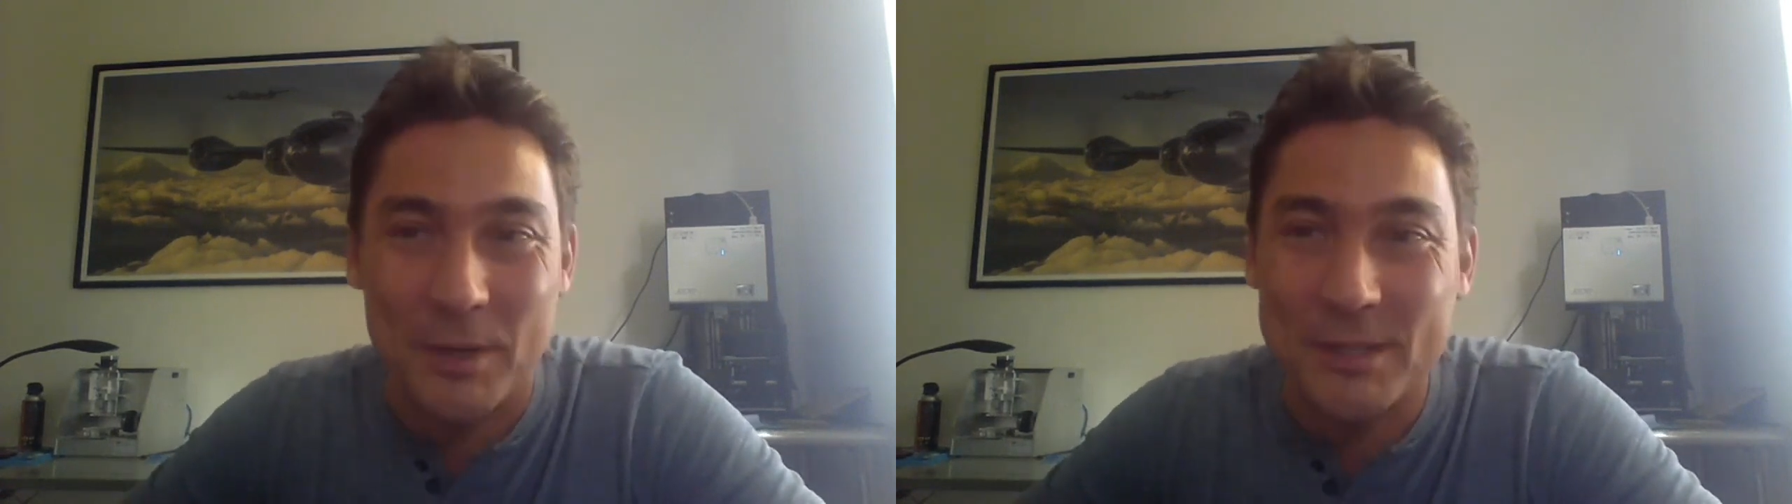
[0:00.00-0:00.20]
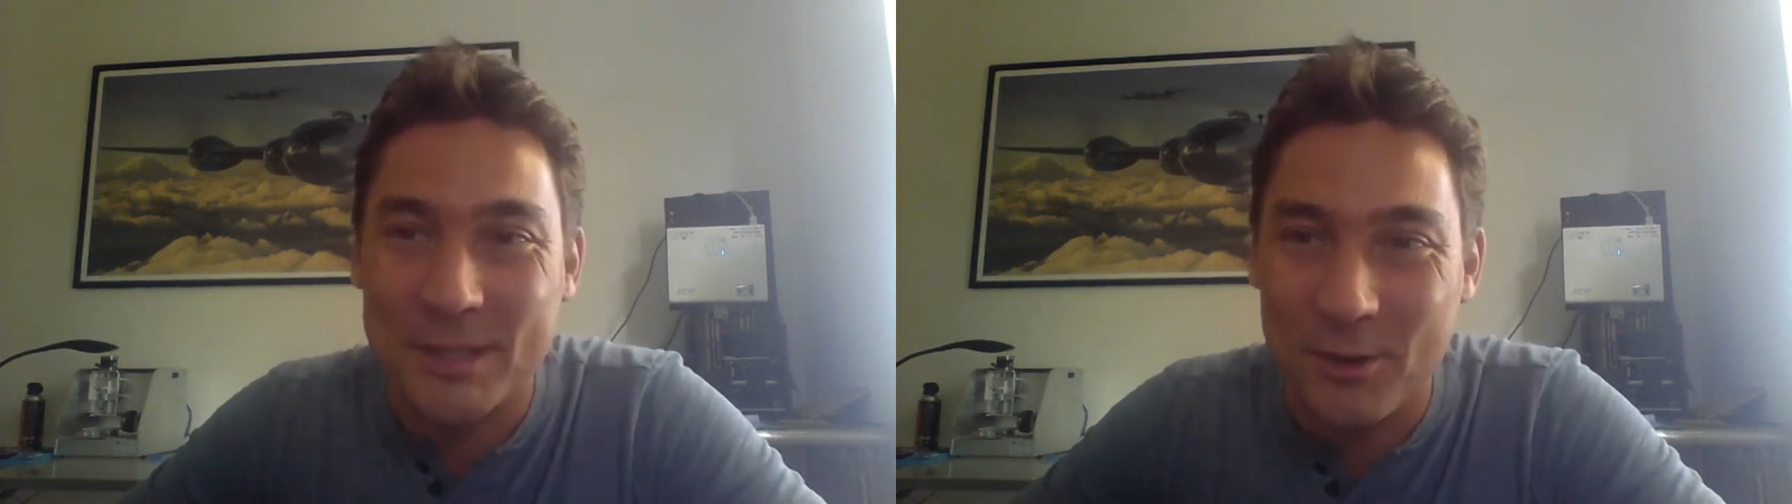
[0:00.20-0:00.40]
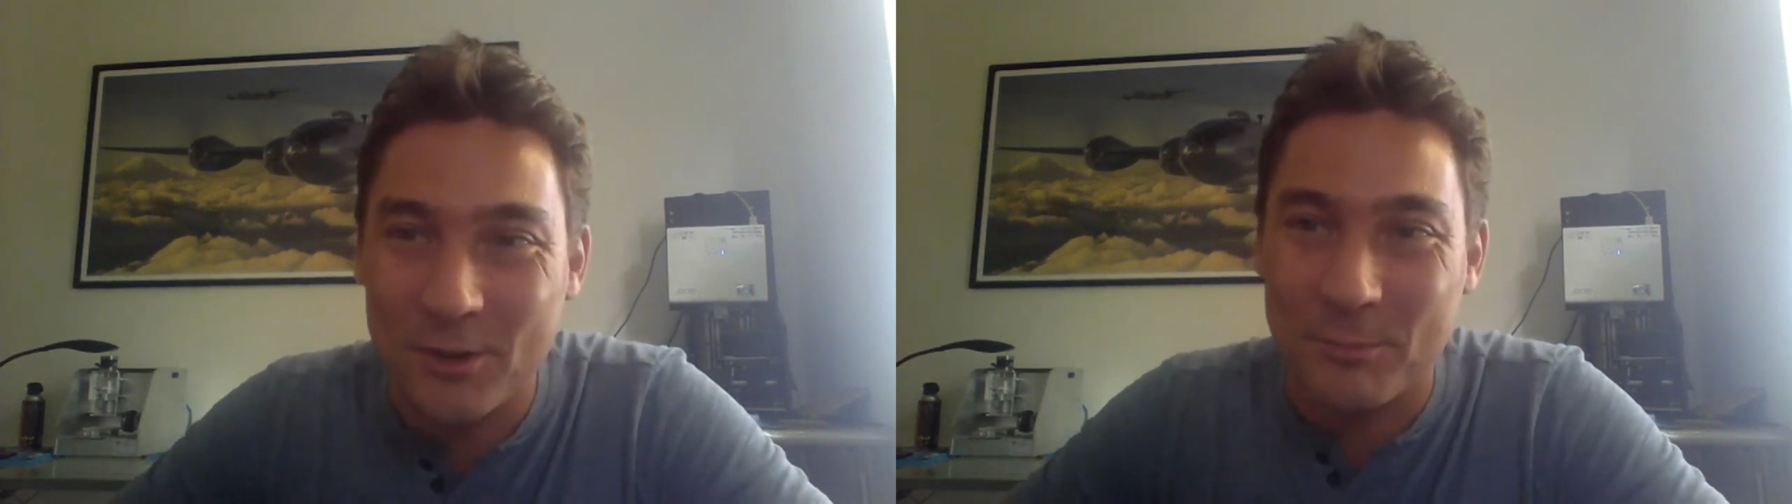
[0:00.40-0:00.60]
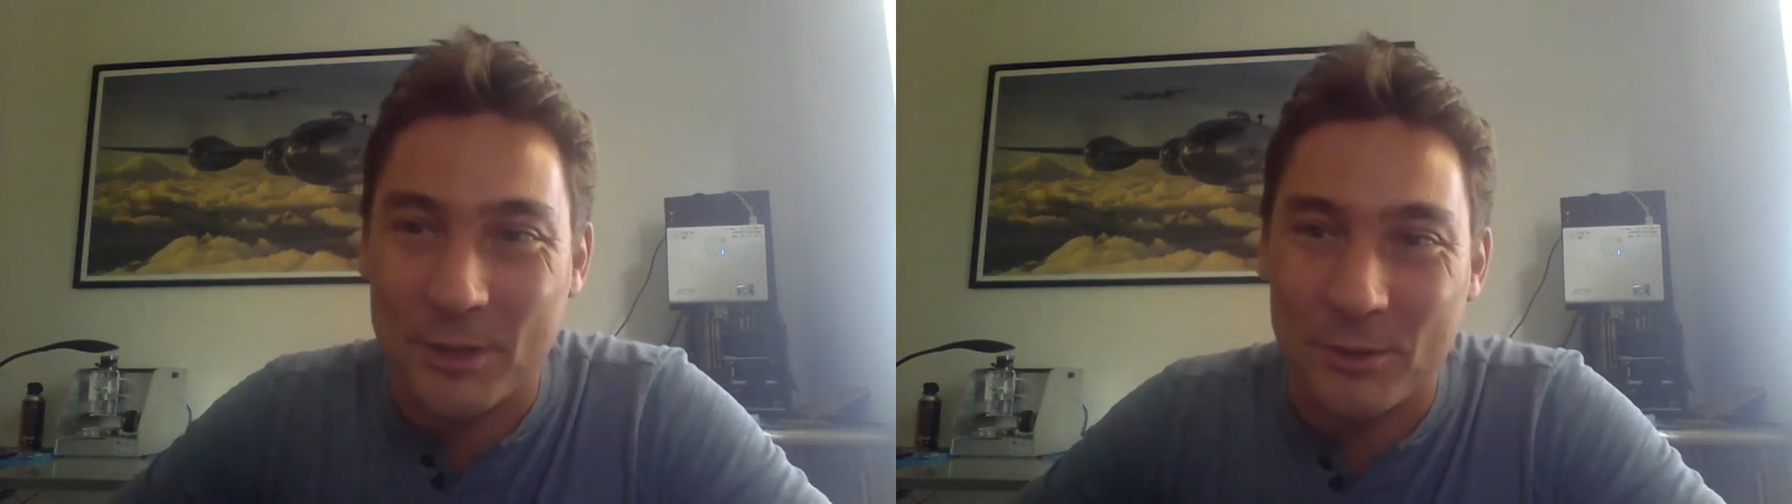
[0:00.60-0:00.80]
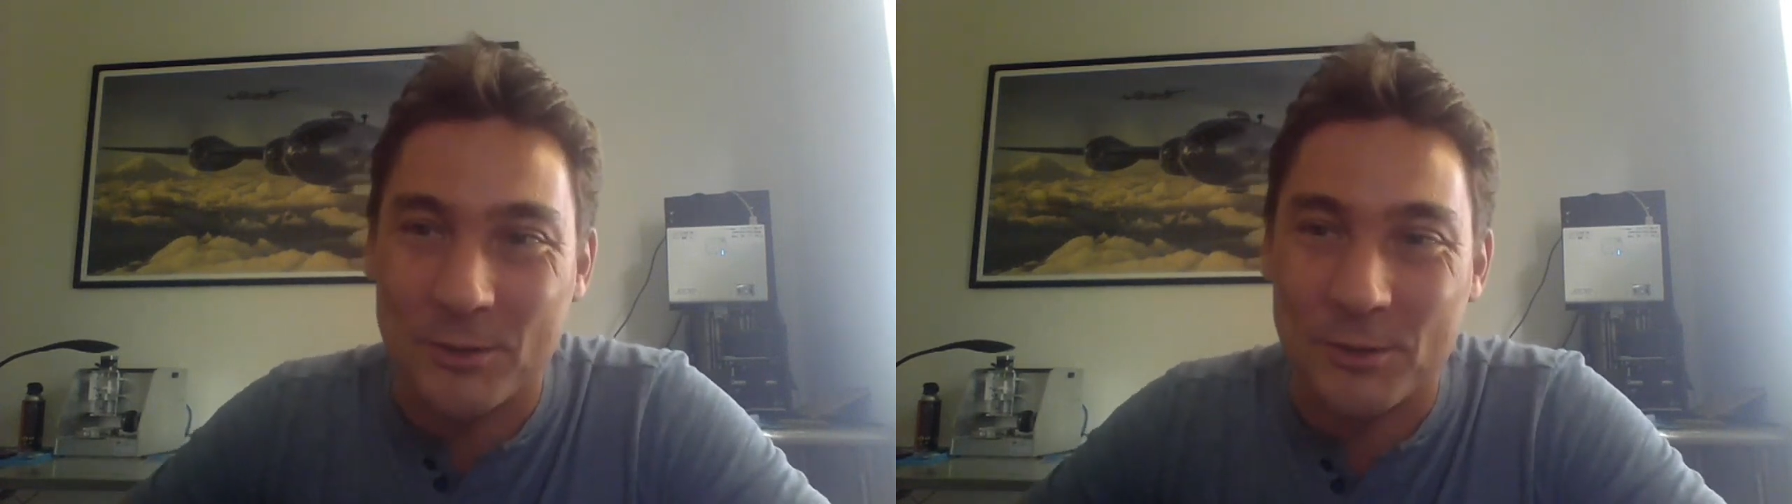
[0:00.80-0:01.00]
Mexico,
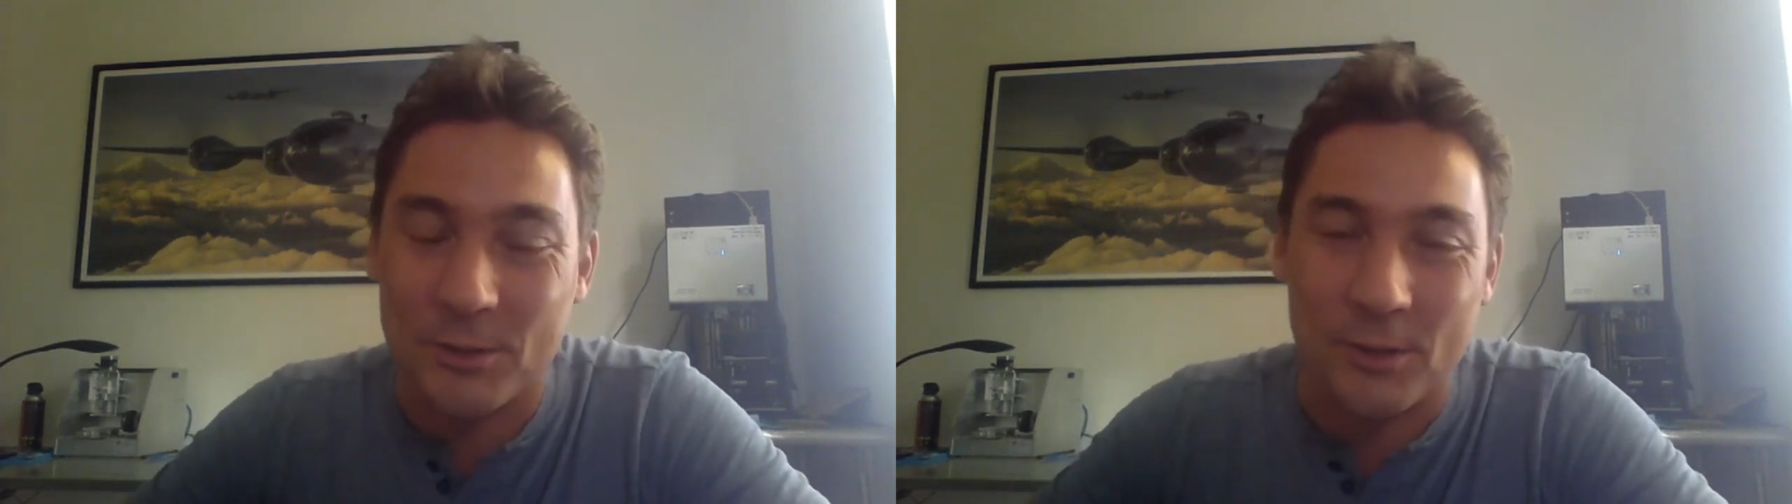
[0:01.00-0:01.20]
because